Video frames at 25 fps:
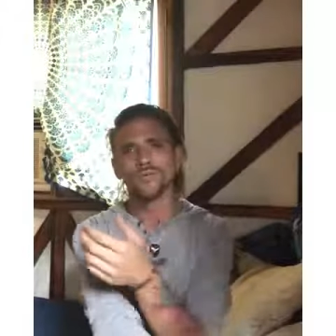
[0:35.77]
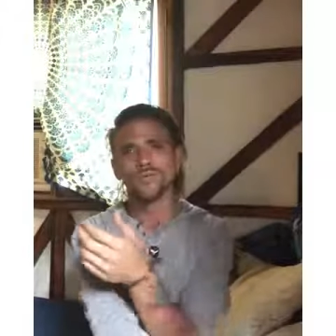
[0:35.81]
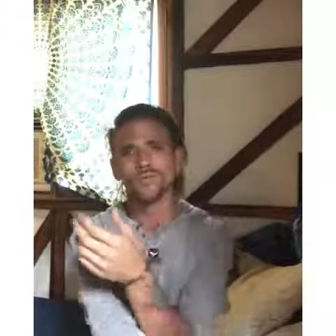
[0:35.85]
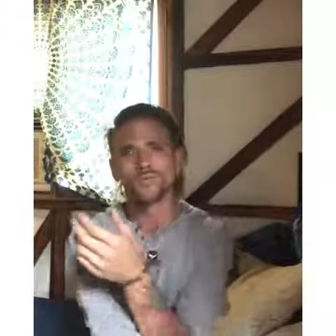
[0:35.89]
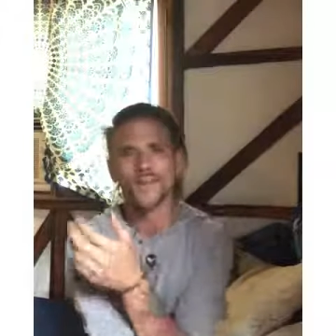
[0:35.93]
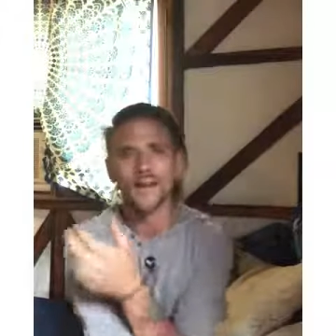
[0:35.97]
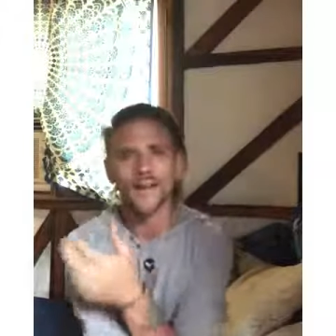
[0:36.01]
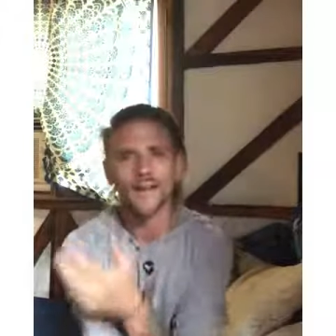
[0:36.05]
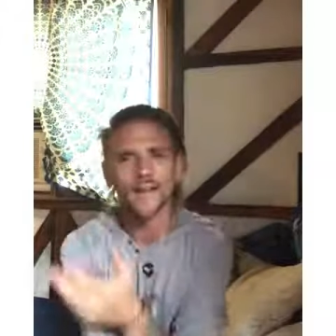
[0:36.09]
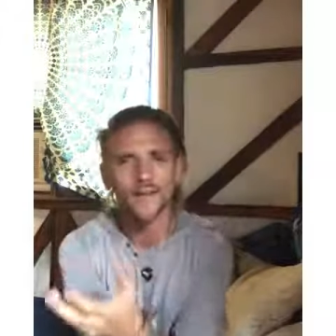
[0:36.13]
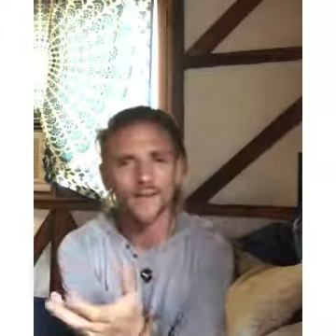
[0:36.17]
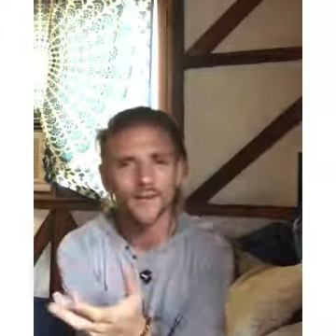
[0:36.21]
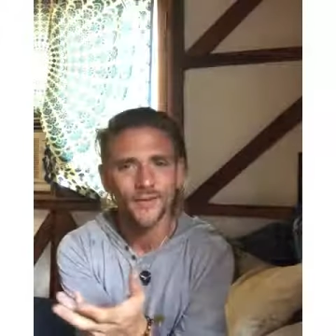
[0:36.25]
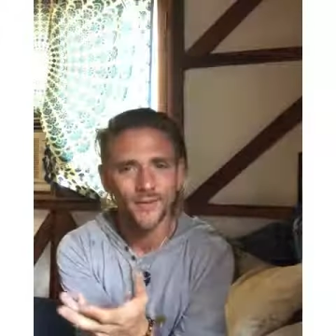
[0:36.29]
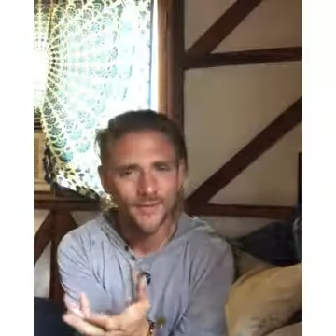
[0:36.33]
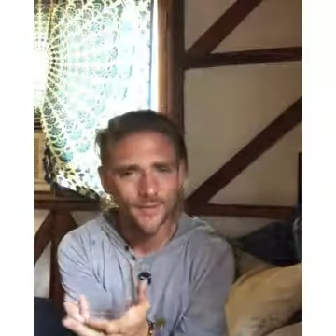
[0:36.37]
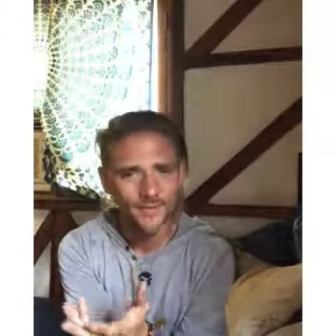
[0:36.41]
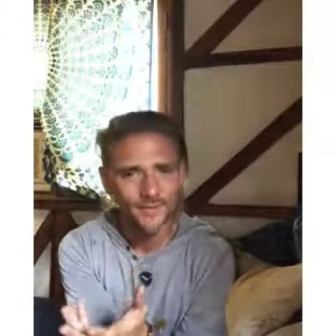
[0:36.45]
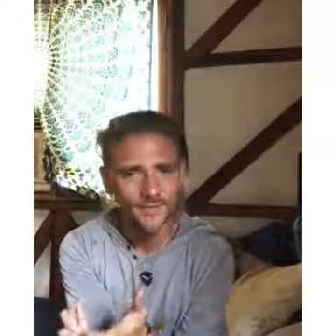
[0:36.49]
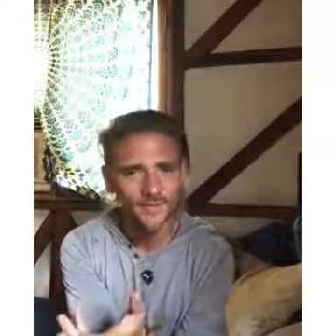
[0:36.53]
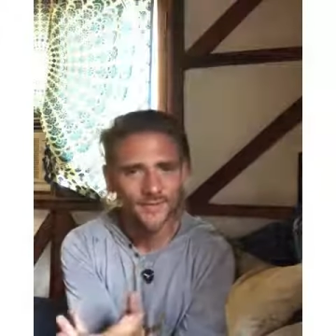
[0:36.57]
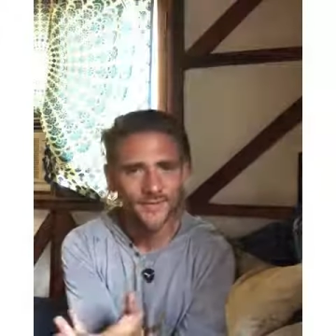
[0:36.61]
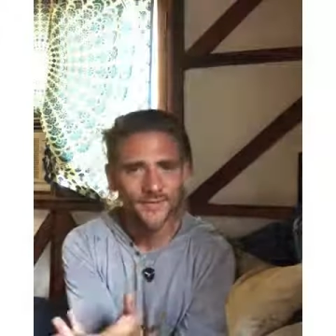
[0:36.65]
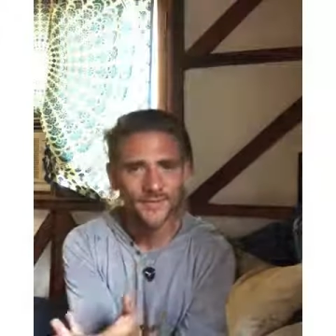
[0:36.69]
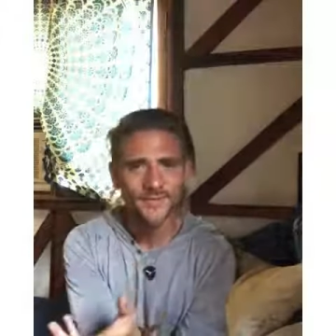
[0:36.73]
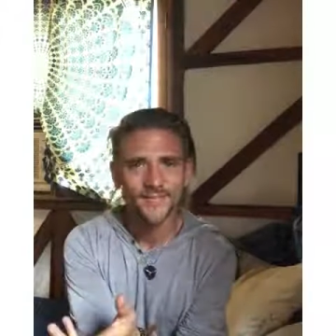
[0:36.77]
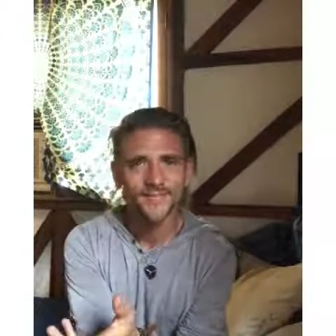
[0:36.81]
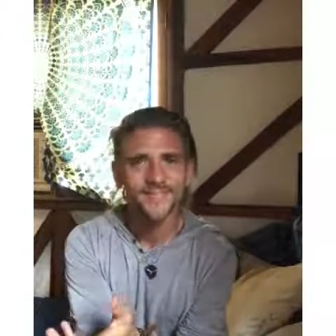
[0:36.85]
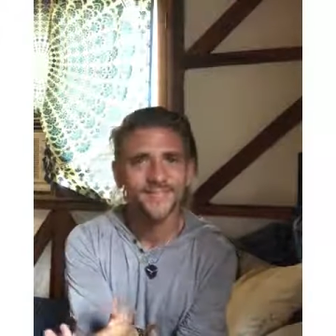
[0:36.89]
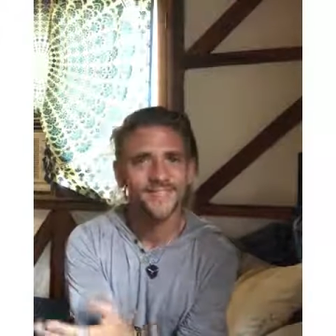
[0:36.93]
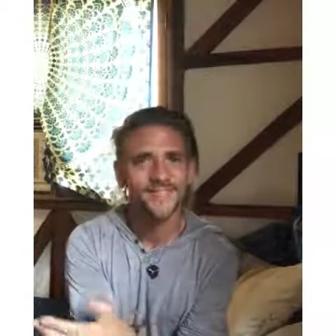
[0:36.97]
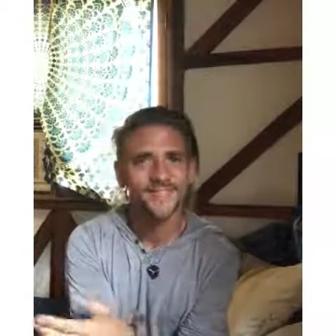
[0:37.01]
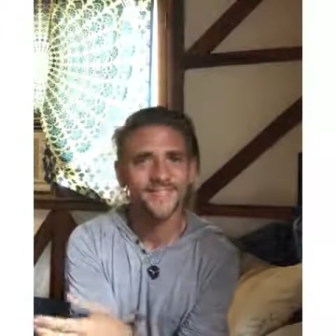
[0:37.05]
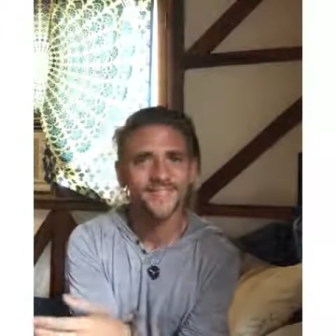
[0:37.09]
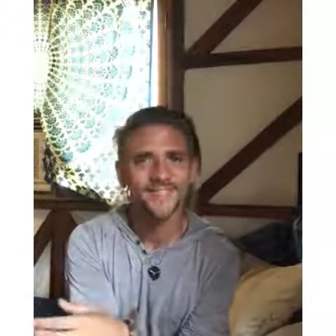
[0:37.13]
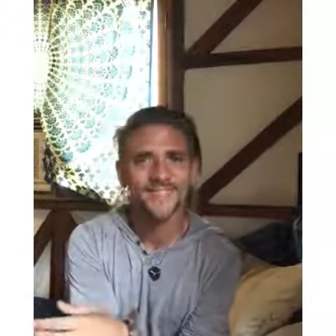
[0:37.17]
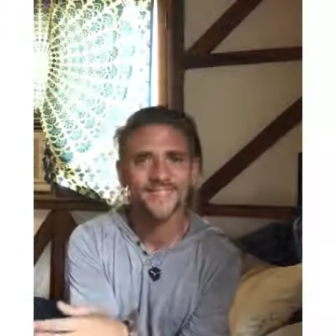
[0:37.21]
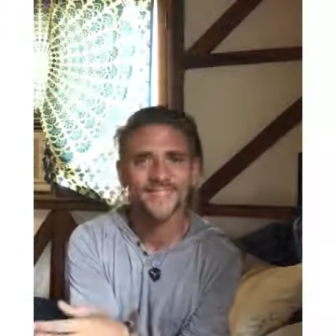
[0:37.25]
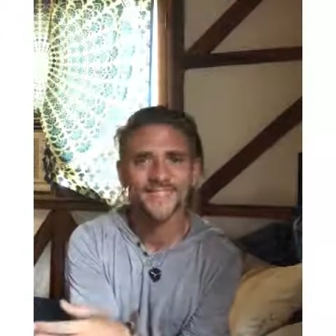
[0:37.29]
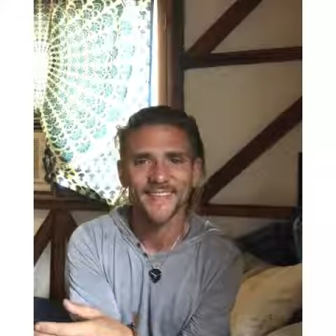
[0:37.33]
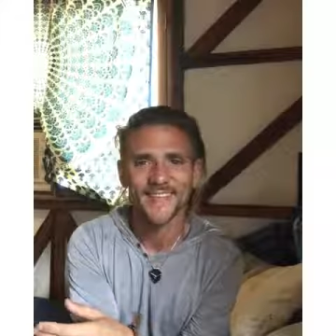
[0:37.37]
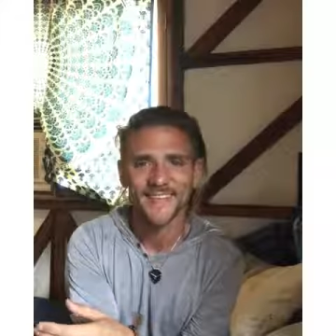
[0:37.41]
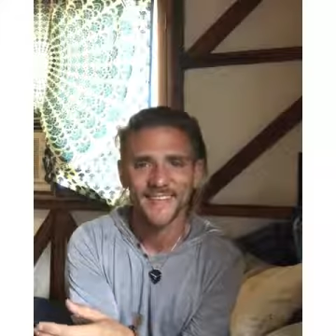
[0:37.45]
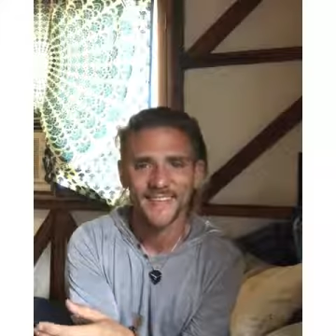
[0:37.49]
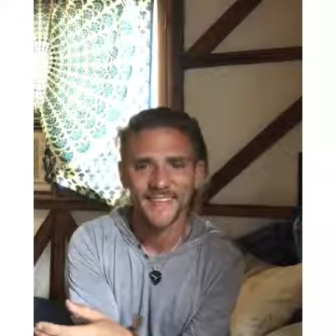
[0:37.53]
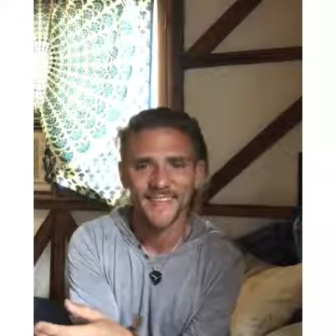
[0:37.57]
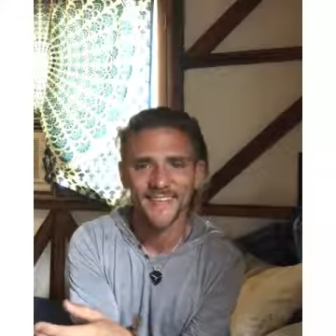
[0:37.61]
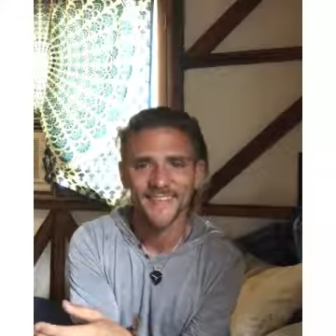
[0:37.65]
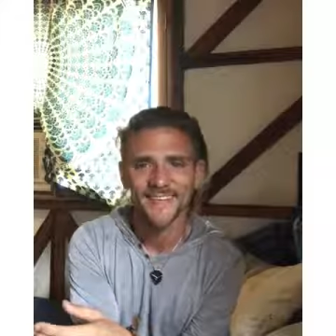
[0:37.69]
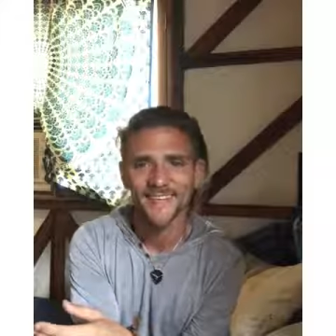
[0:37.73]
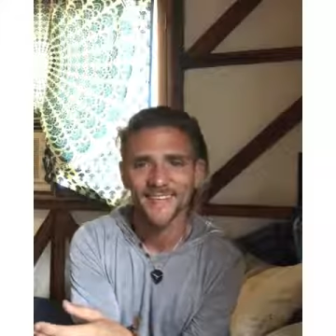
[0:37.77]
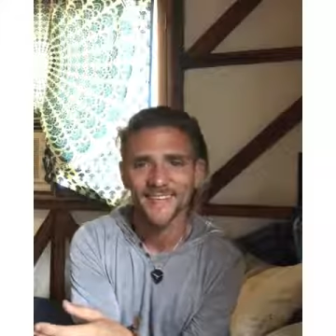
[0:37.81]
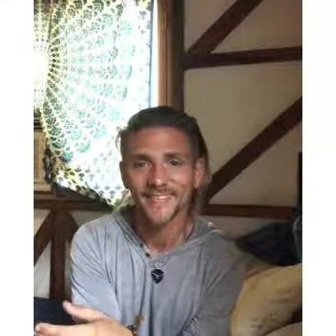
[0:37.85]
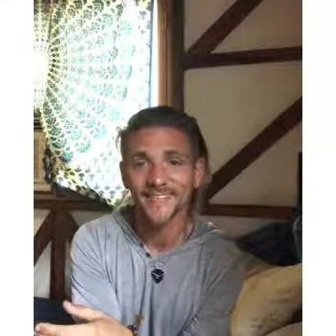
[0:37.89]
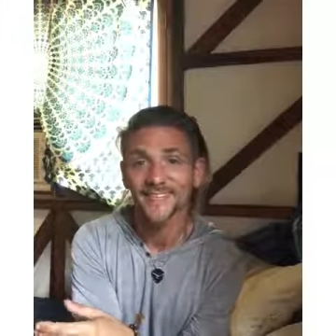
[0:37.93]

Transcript: records like